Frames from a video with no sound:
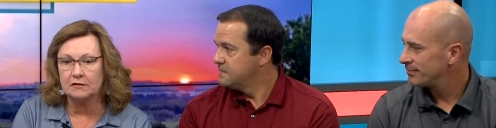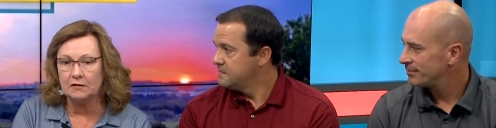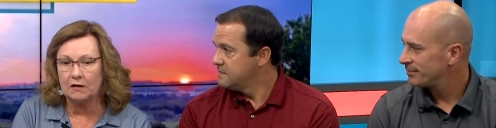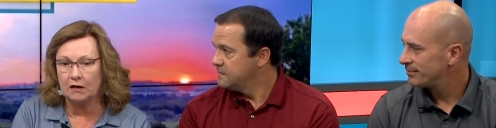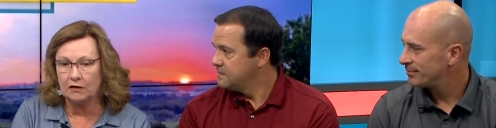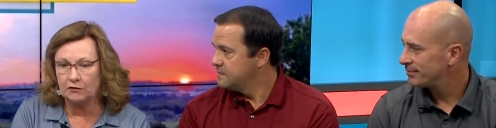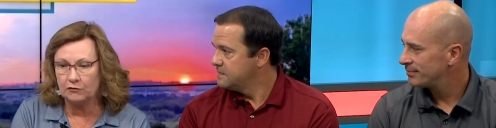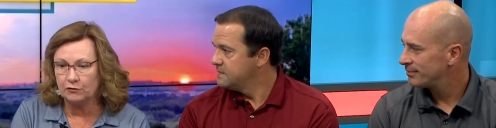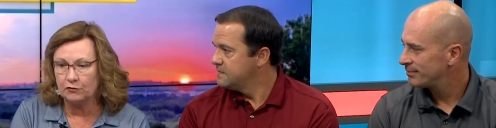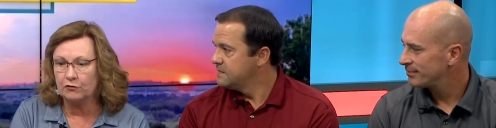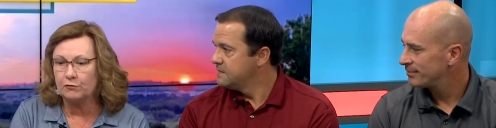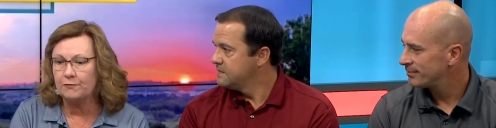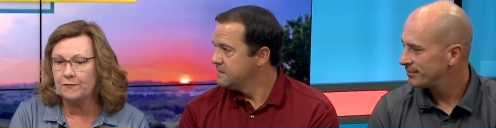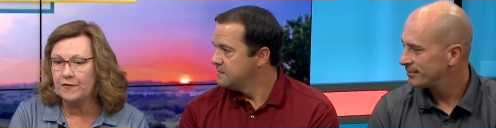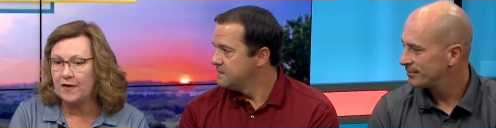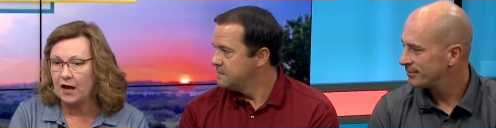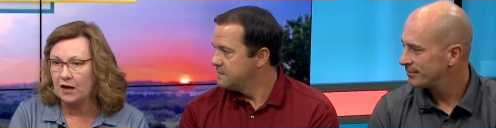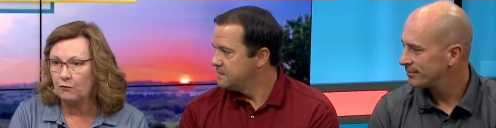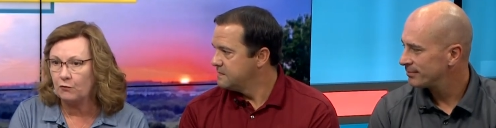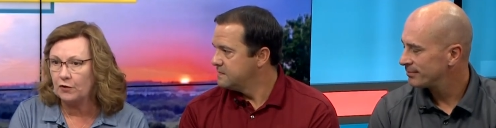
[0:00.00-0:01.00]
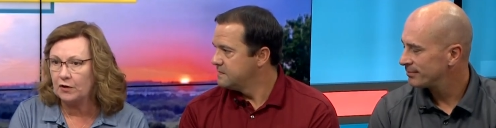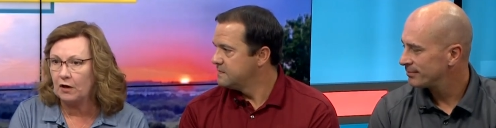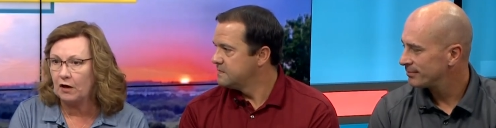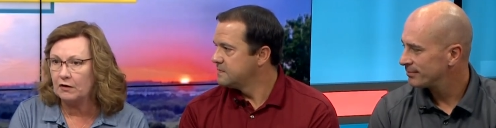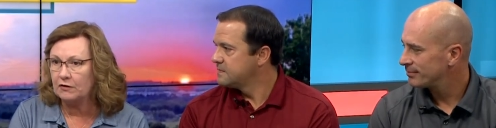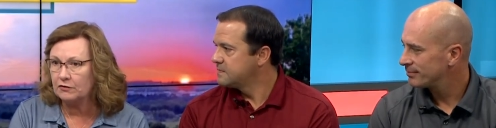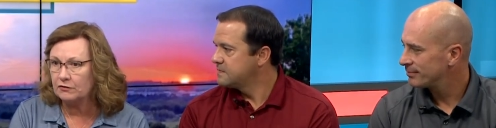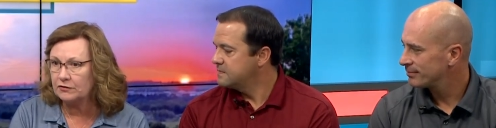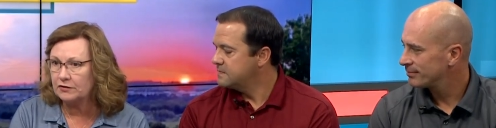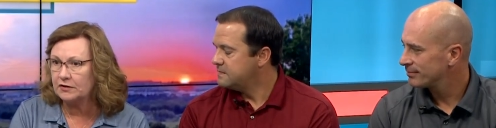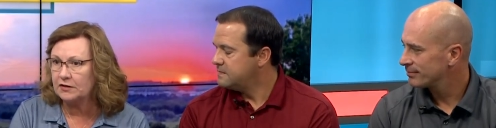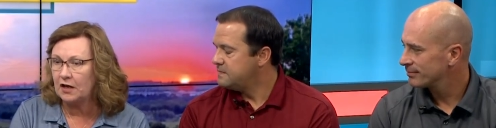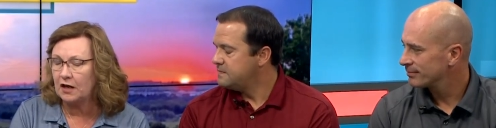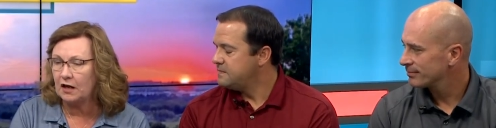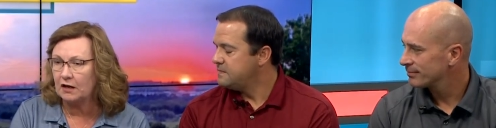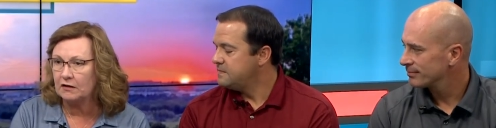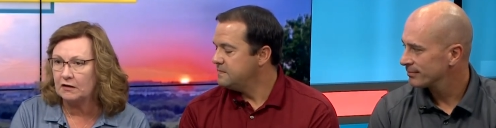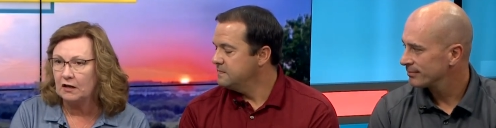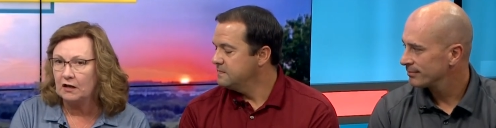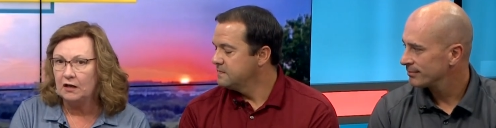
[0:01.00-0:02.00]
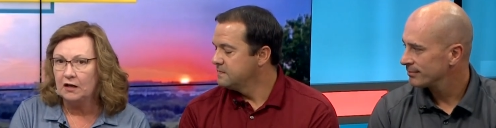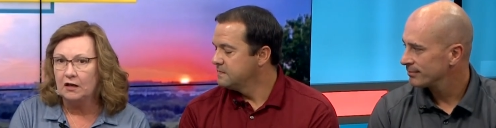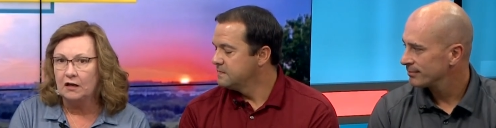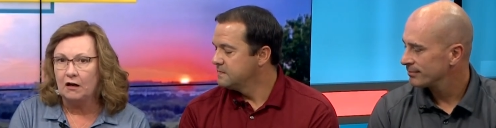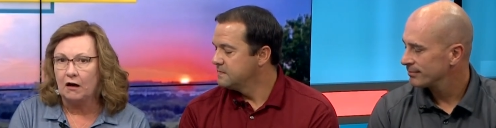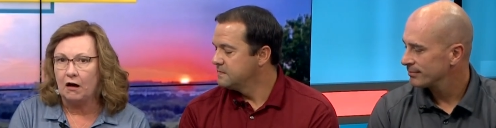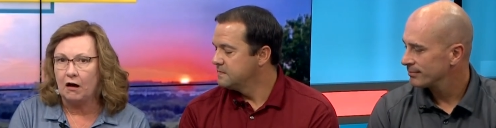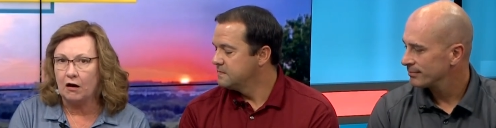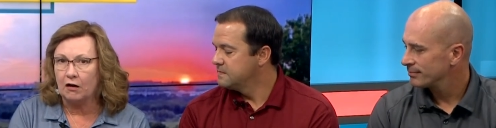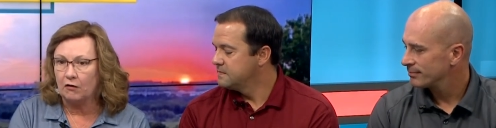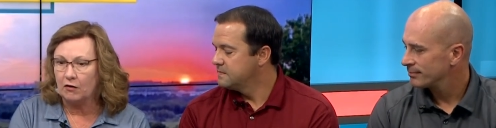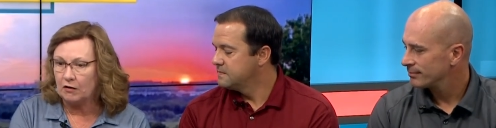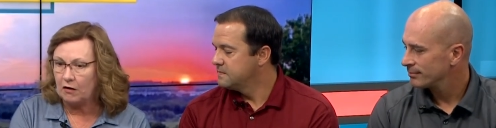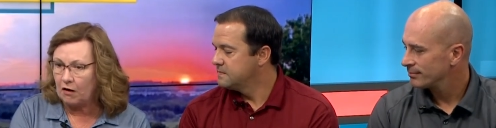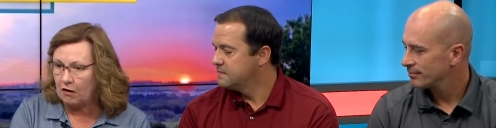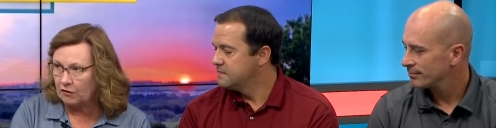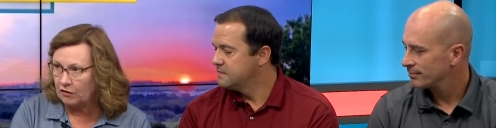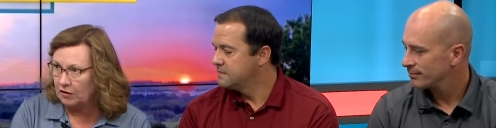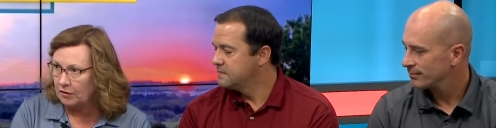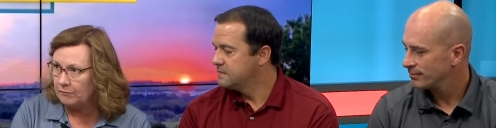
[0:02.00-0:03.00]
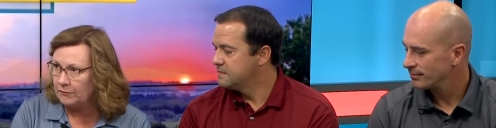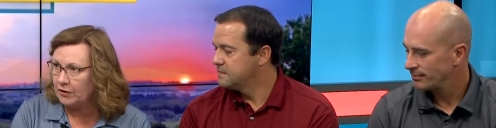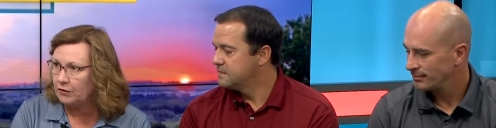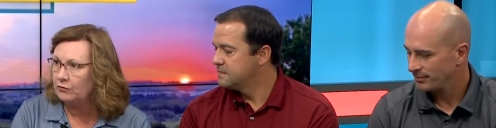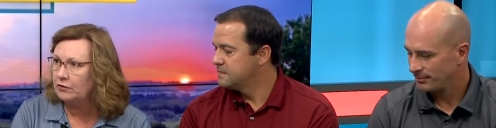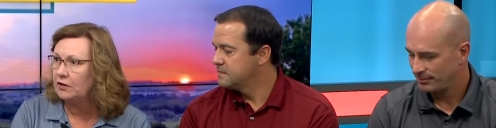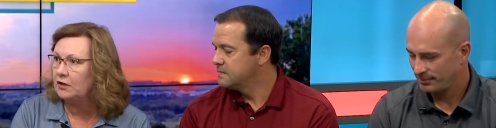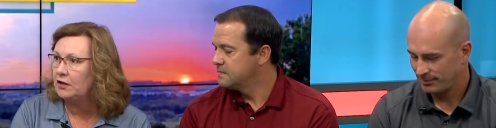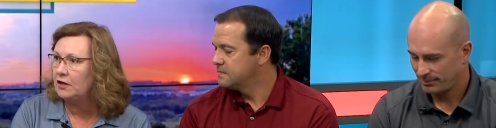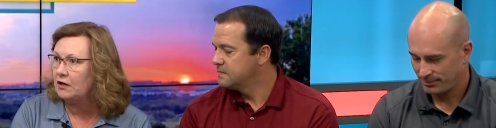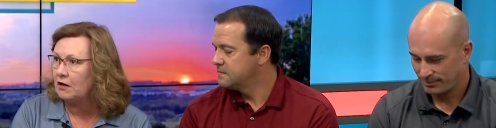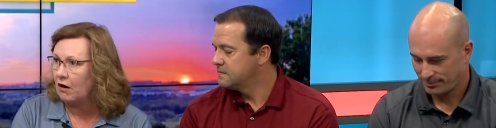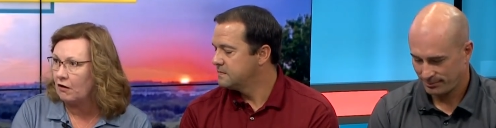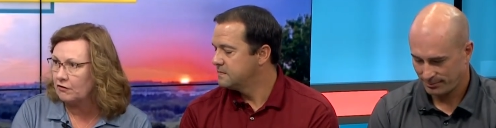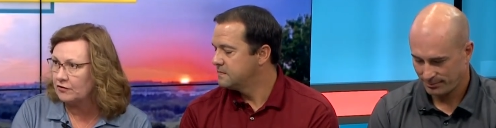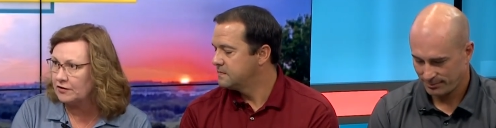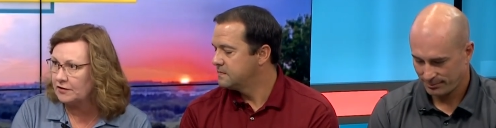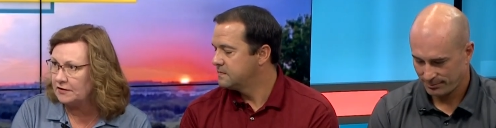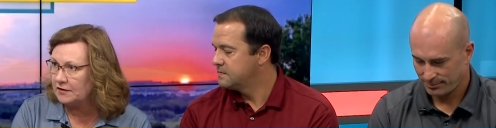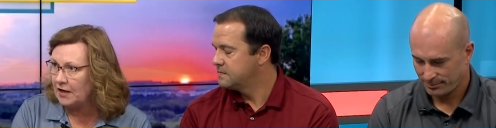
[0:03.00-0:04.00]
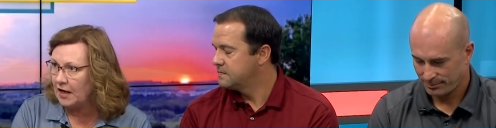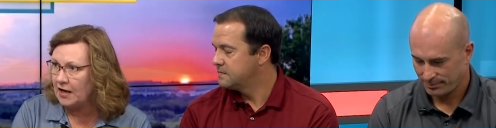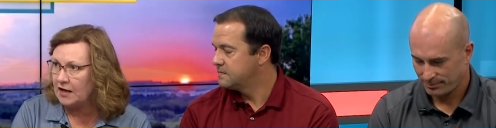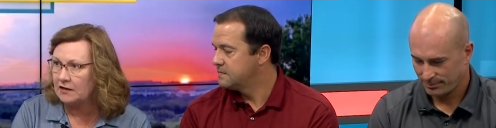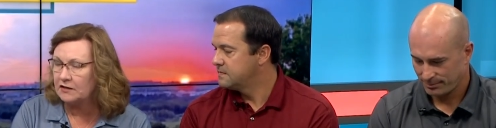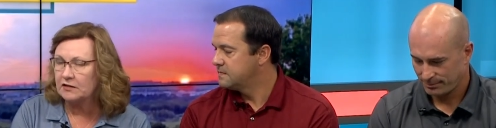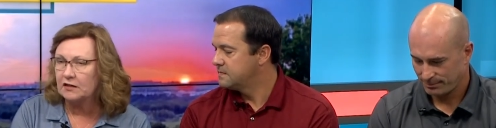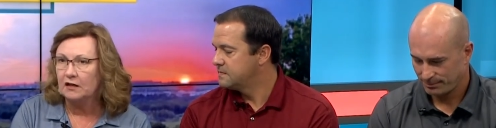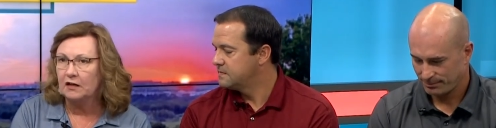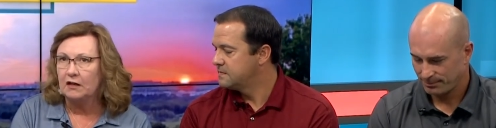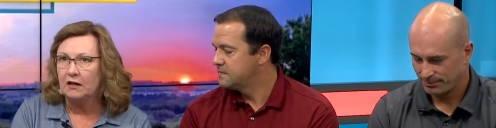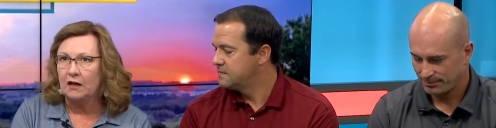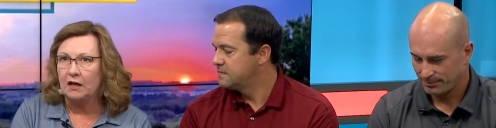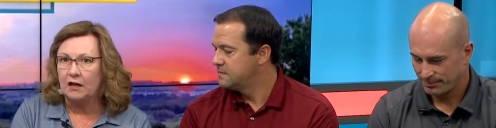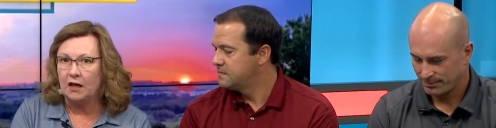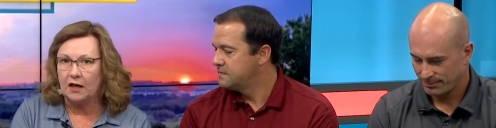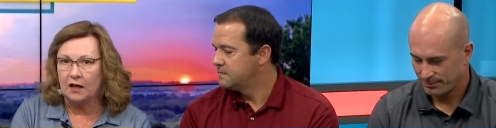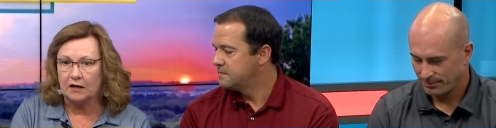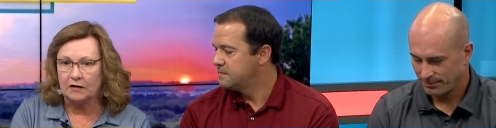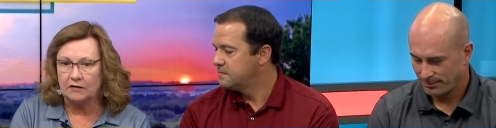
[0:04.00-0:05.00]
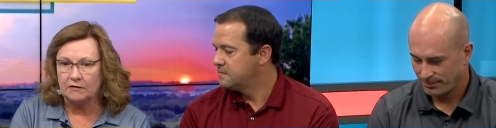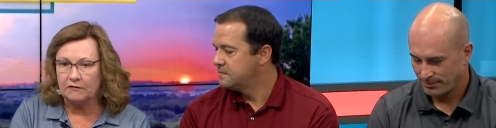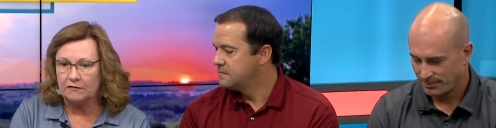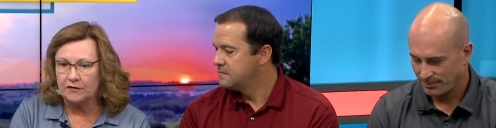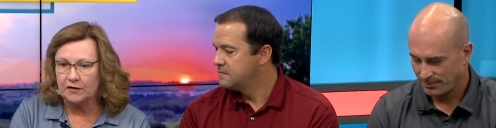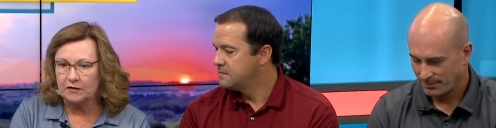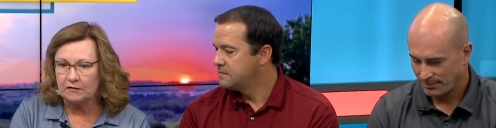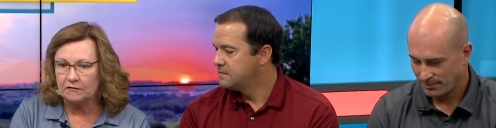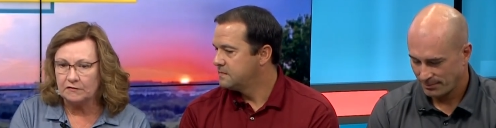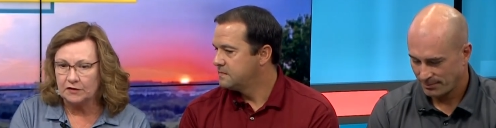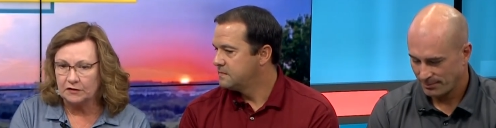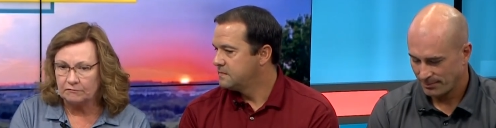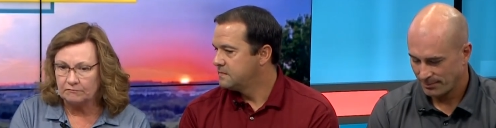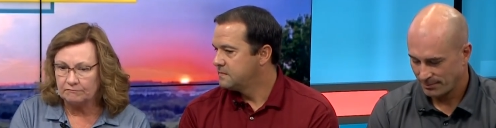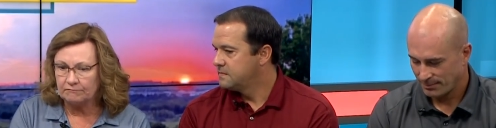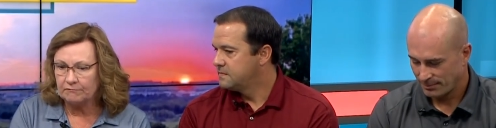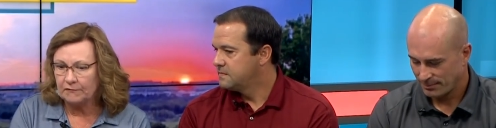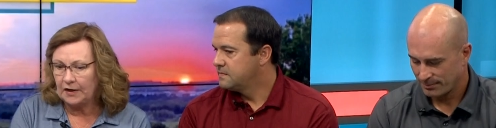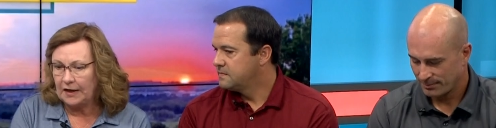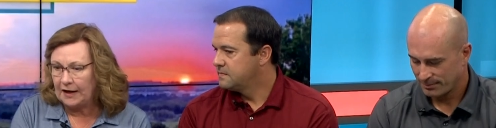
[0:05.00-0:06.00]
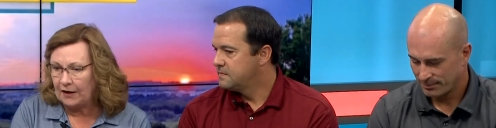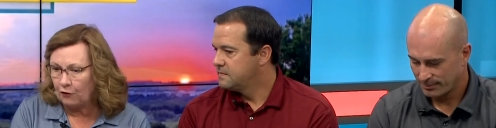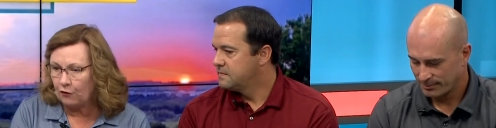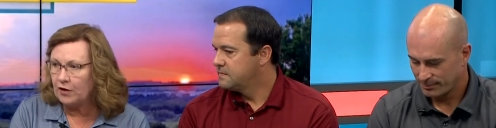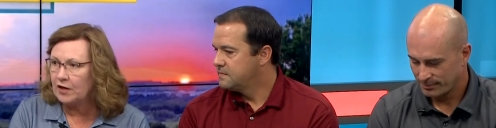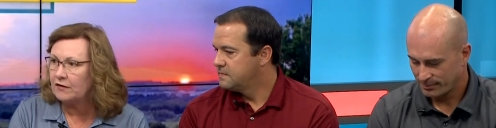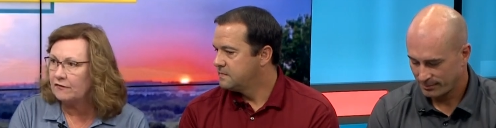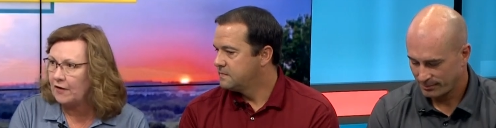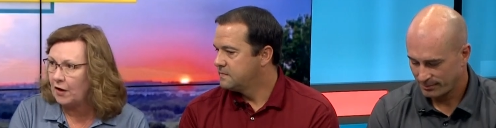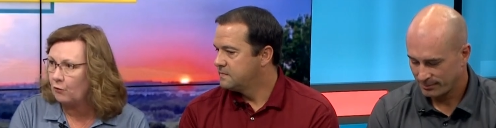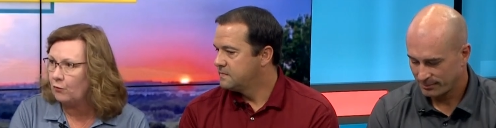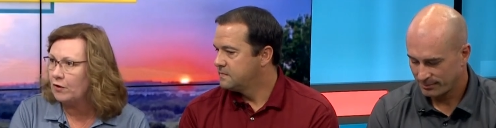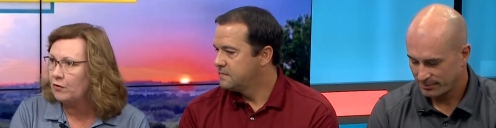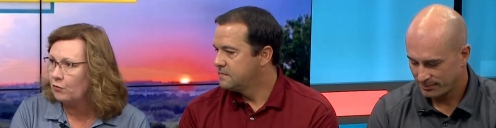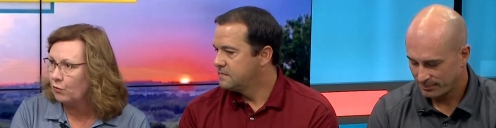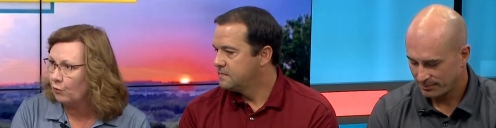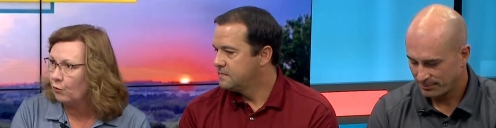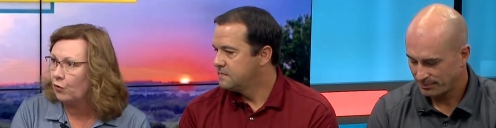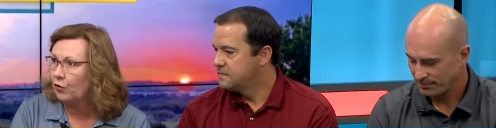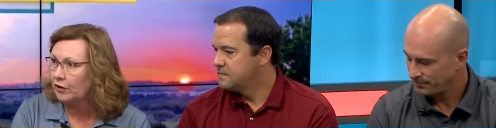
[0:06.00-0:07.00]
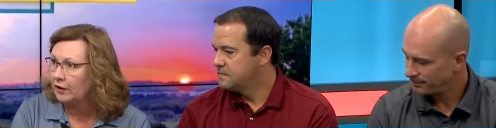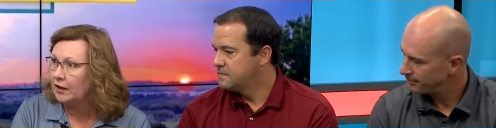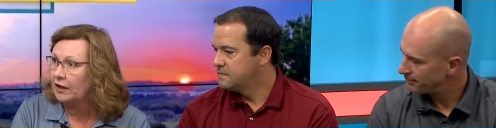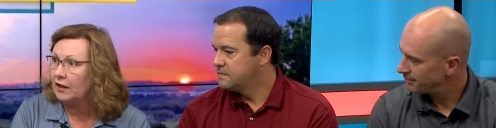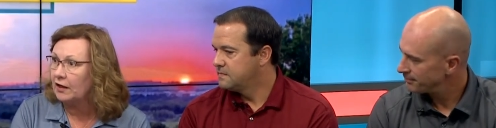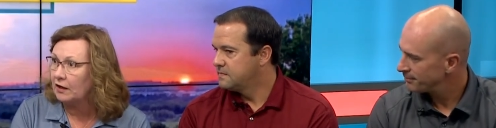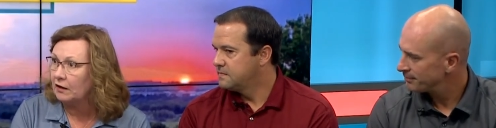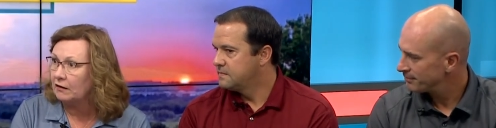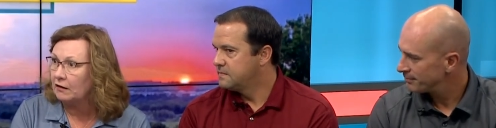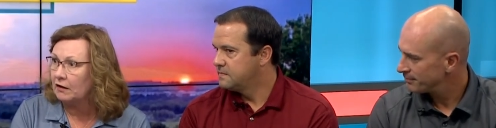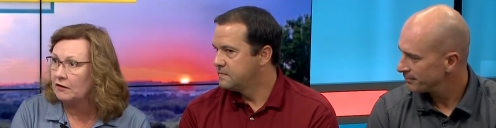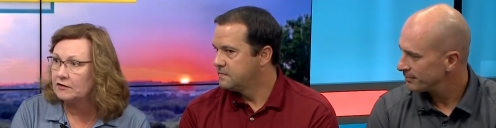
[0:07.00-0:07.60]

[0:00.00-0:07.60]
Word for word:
Speaker 1: a group that would understand our, our community, our state, and the, the area that we were working in.